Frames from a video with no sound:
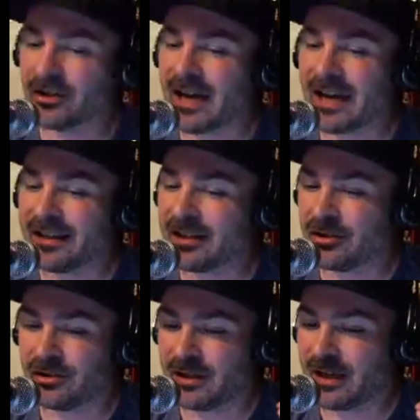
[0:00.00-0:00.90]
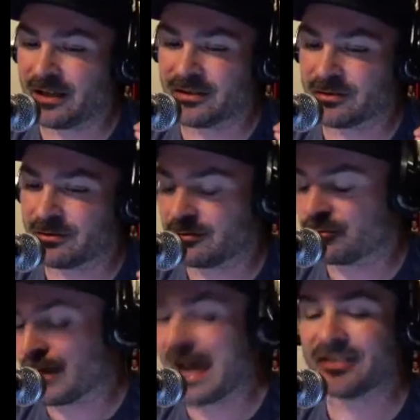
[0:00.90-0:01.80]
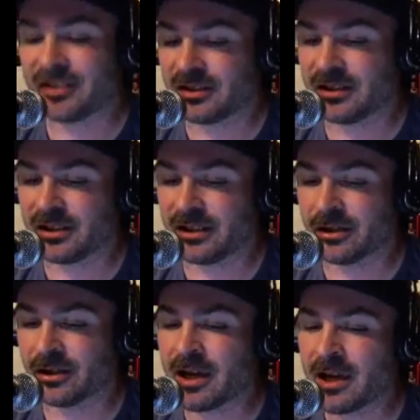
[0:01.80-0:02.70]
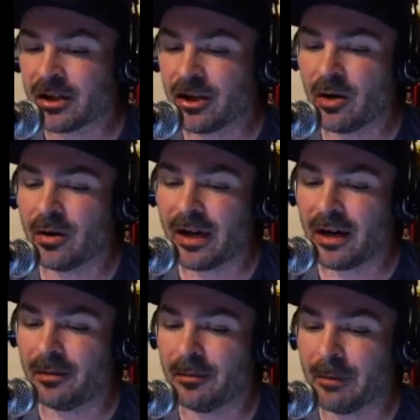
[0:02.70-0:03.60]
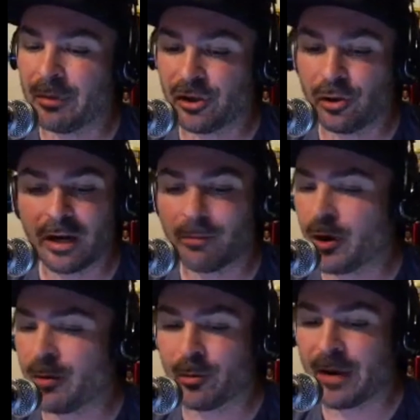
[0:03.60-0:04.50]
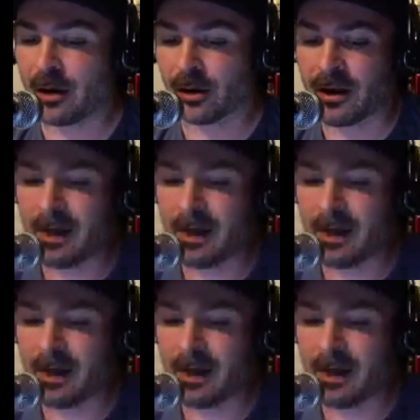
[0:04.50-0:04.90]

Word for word: Not that it's drastically cleaner, you know, um, but you got way more power.